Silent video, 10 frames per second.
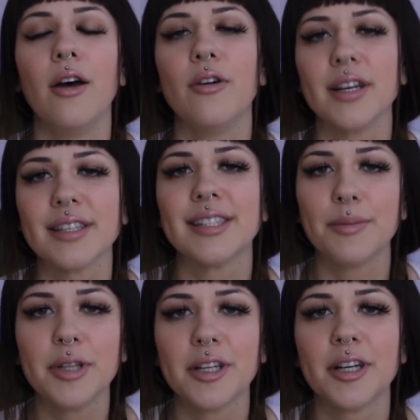has a
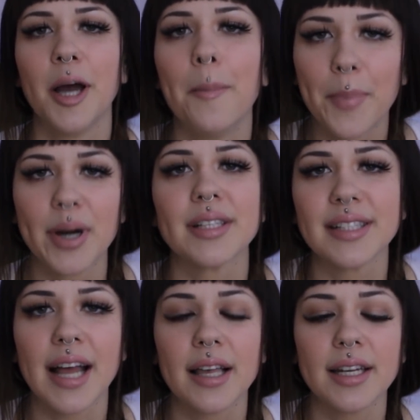similar
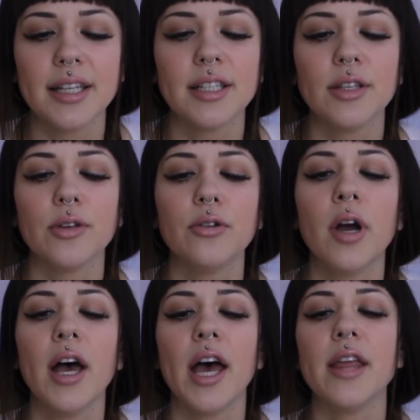personality to you,
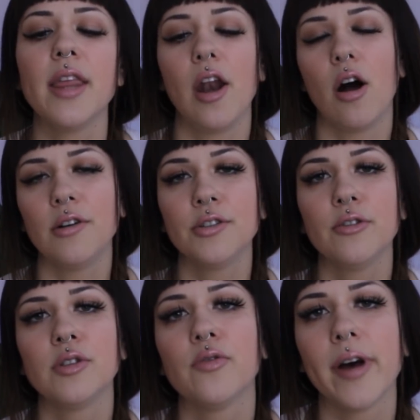and then
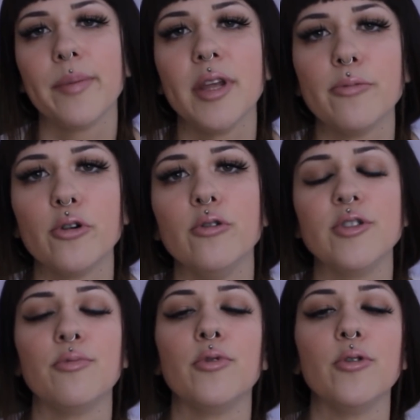also to find people
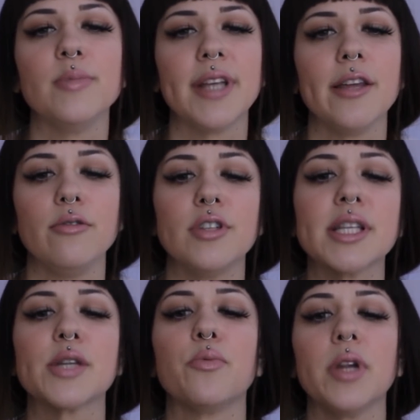whose rooms that you
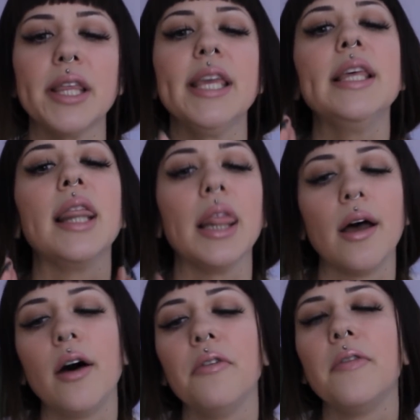just really
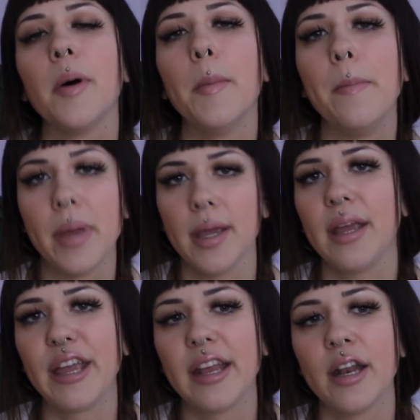love
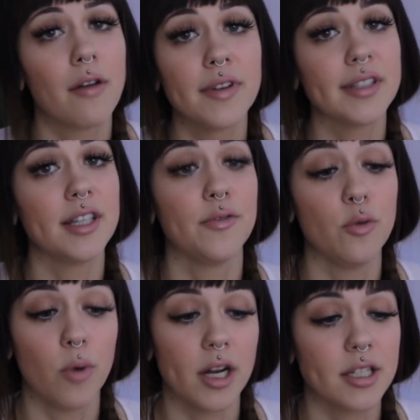being in. Obviously, if
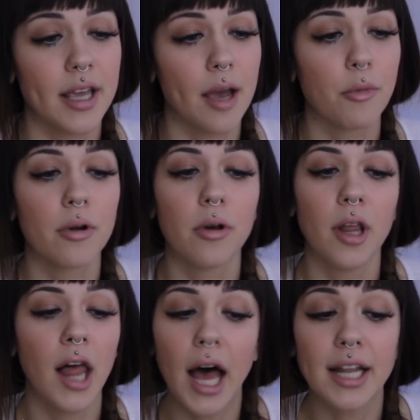you watch a cam girl a
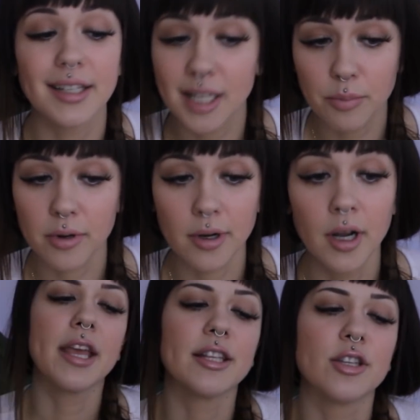lot, tip her. I
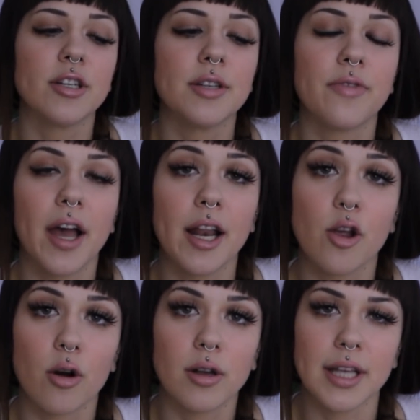think it's good to find
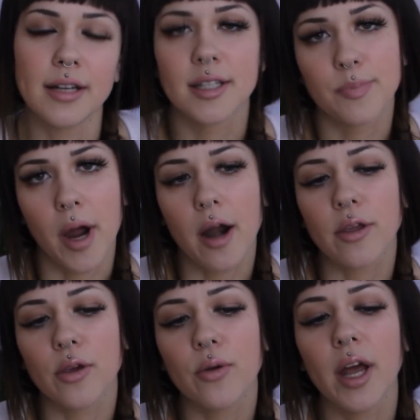girls that inspire
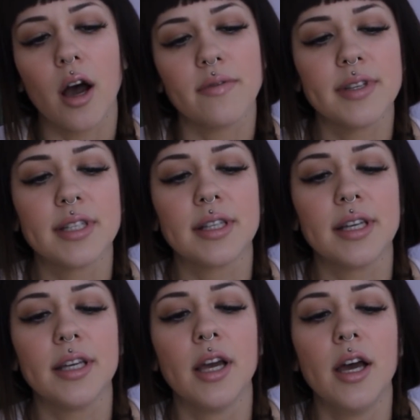you, and
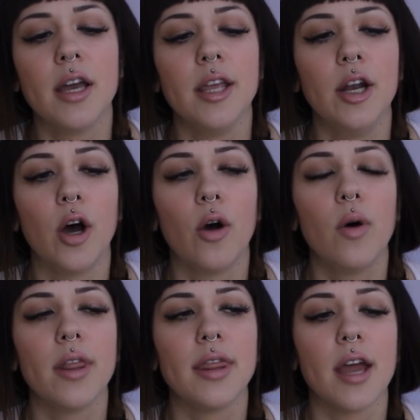obviously, you
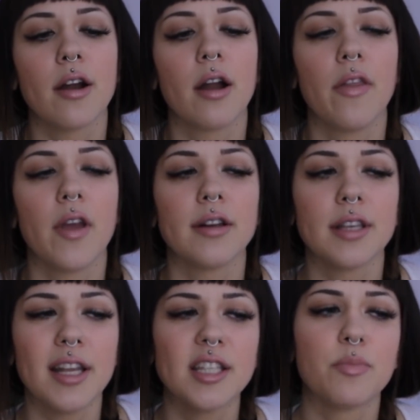know, there's
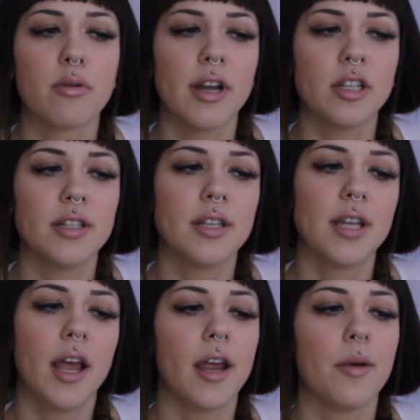inspiration to
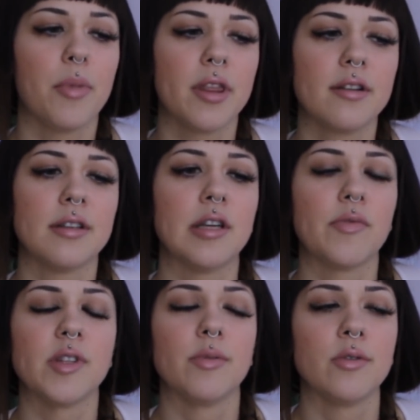take, but there's a
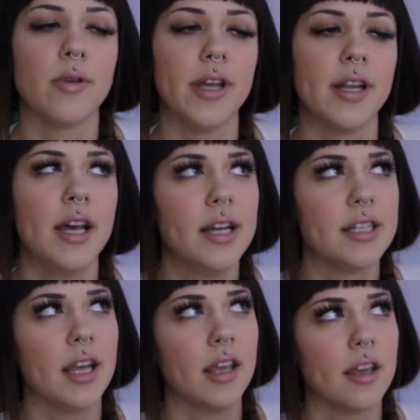difference between
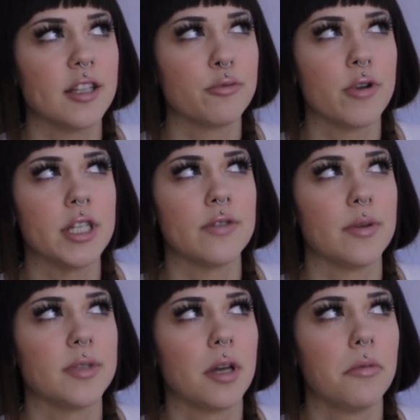taking inspiration
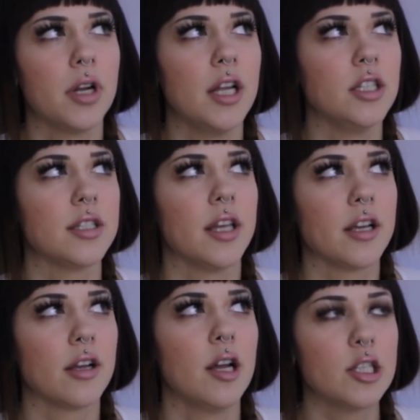from someone and just
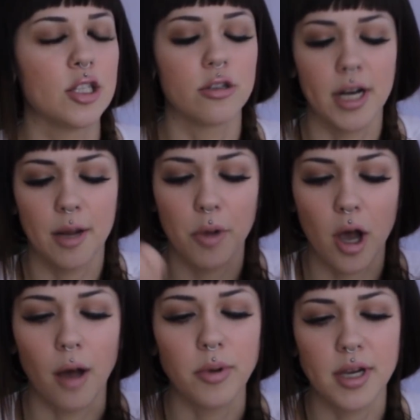like straight up
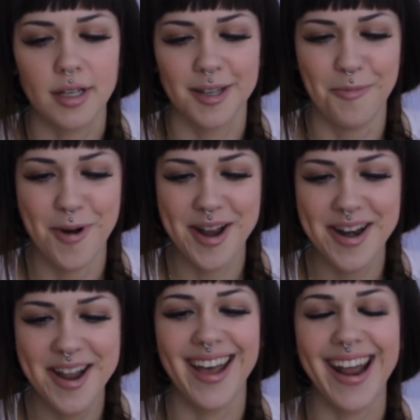copying
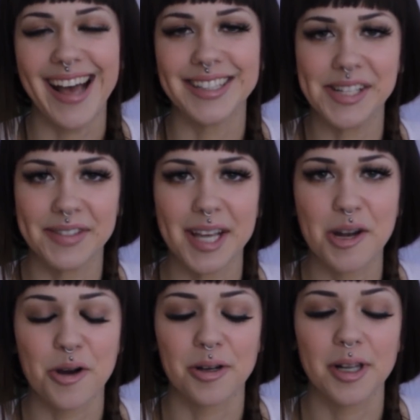someone. And as I've said
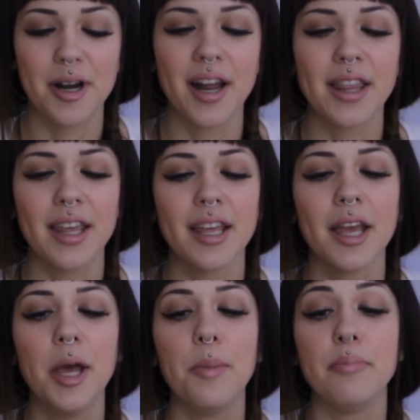earlier, I think
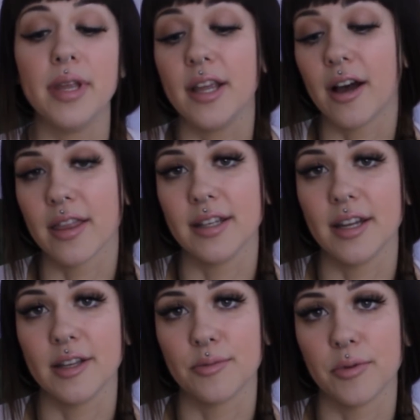being
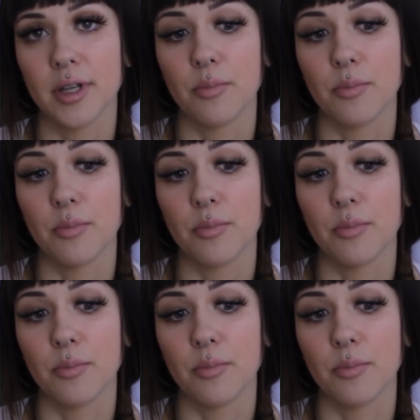authentic is really